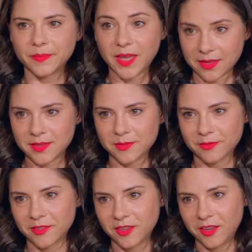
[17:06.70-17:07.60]
Yes.
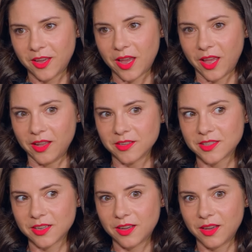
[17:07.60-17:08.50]

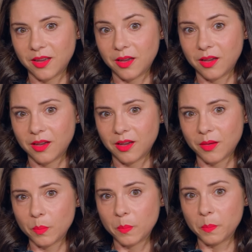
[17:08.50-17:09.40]
And
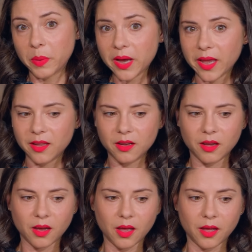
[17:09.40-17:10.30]
wow. but
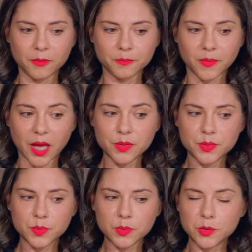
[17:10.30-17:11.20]
um I
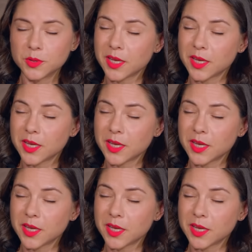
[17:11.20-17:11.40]
was too